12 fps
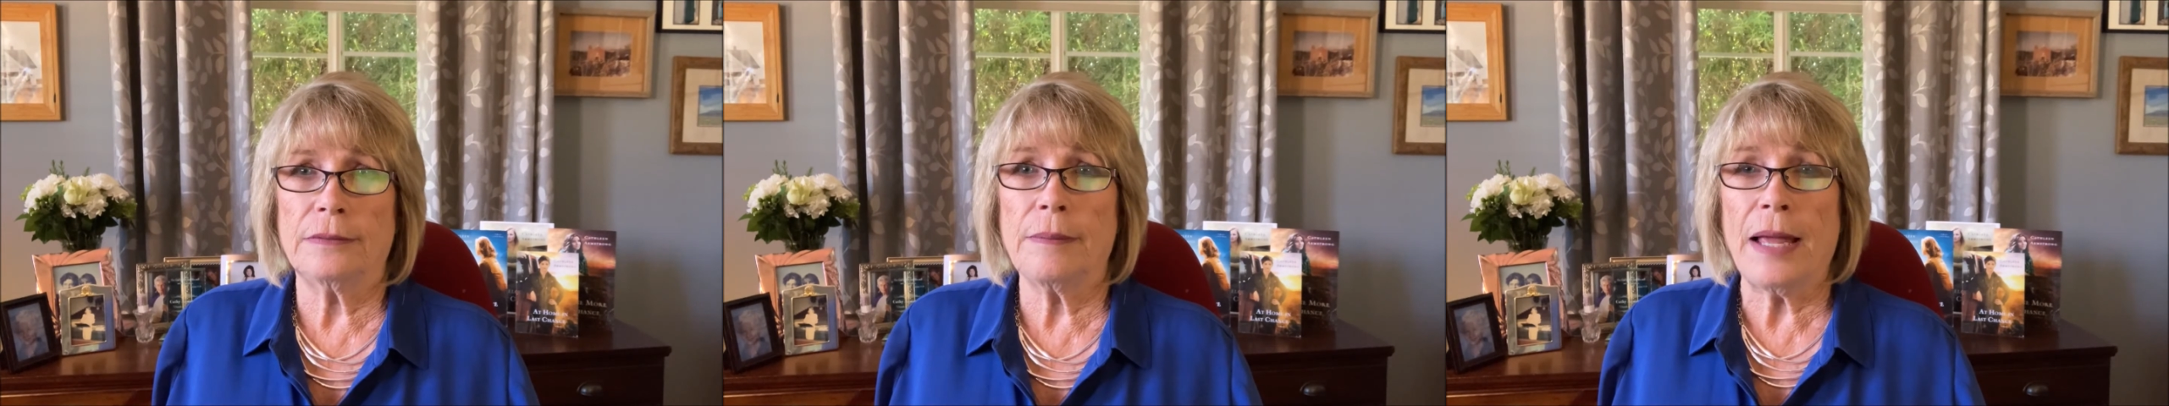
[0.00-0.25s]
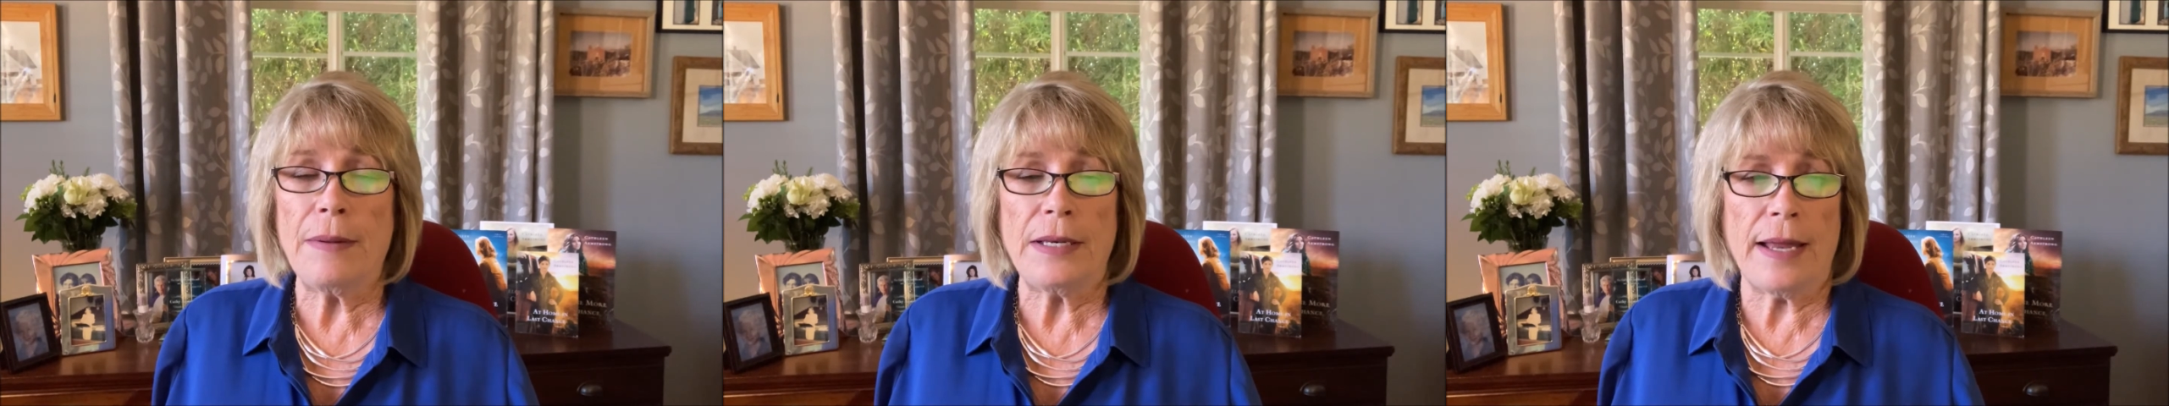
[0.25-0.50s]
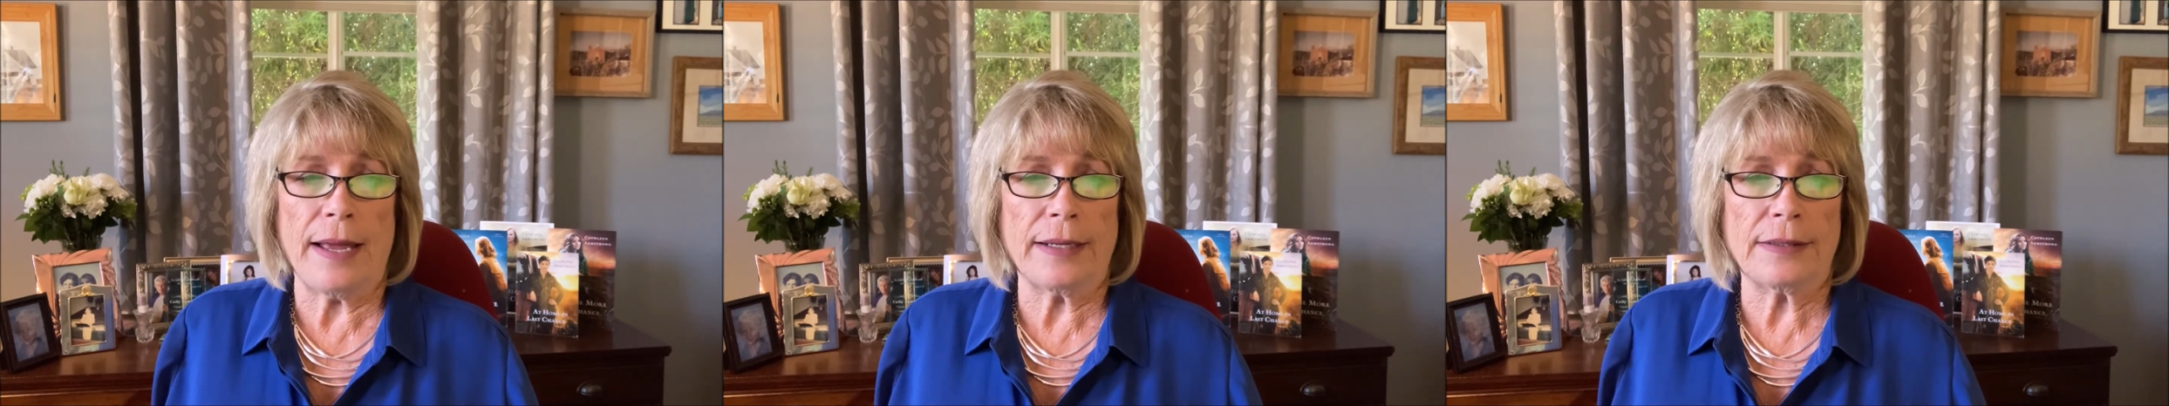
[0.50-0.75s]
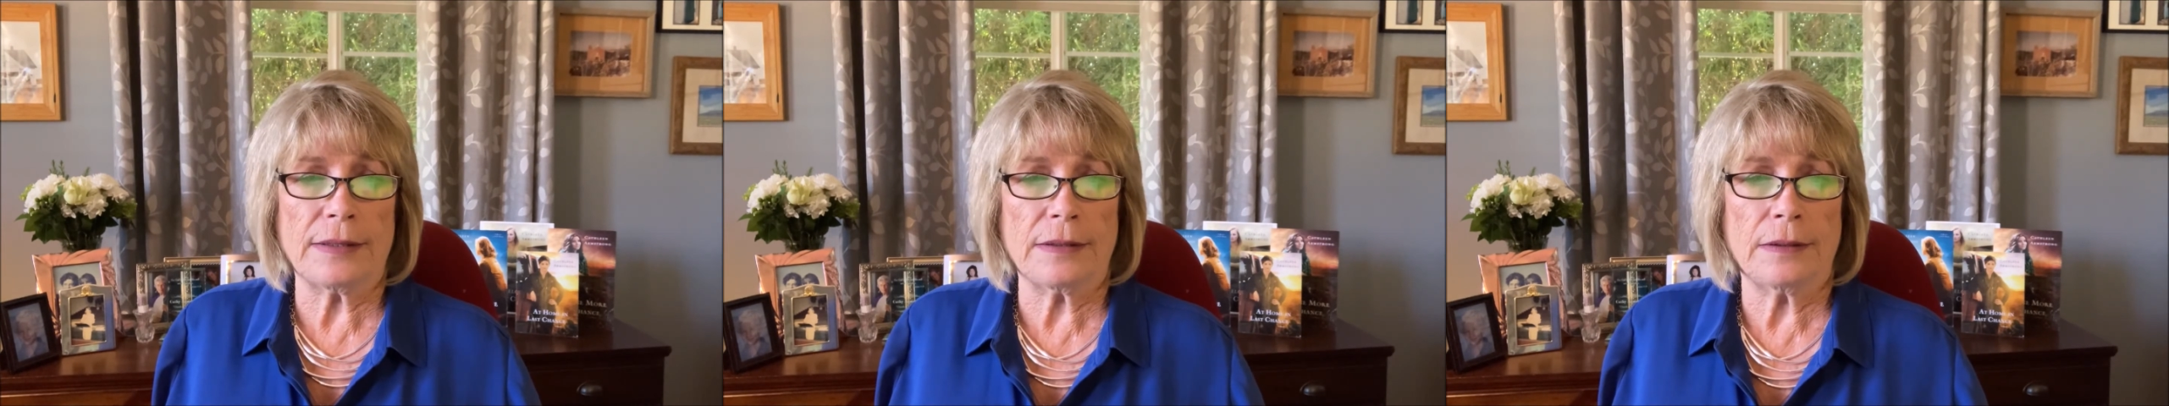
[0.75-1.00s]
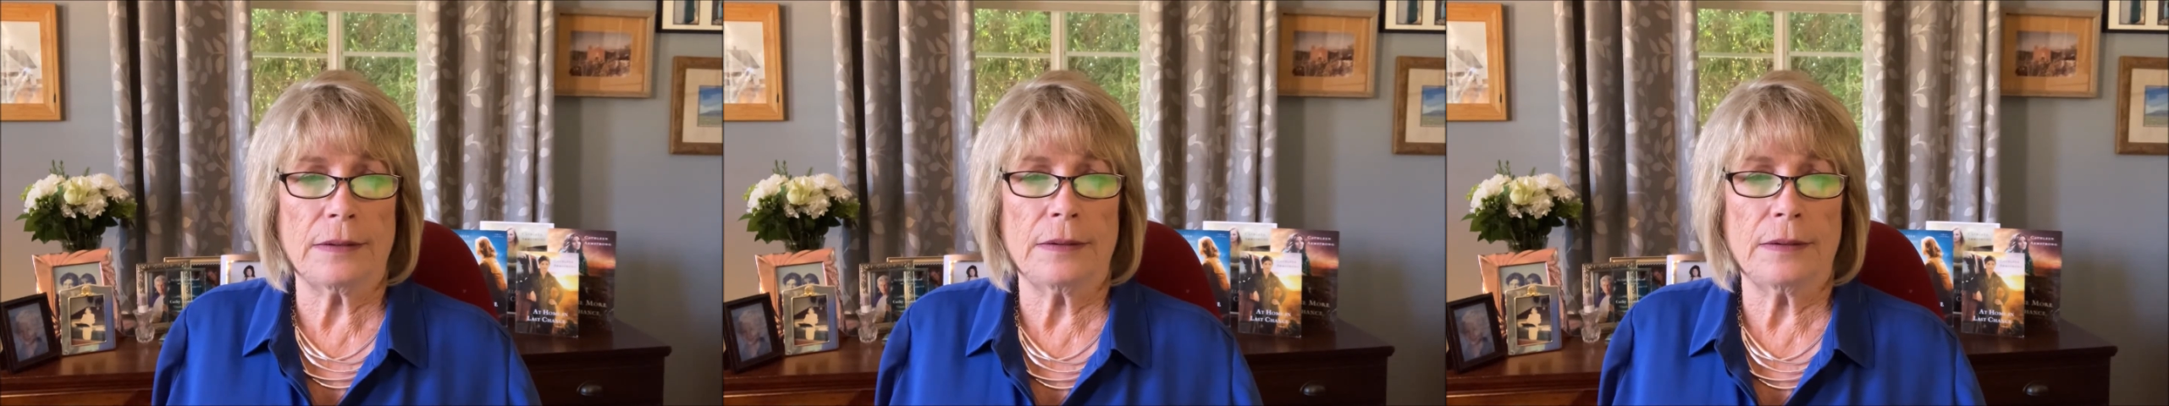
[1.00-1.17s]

Maybe next.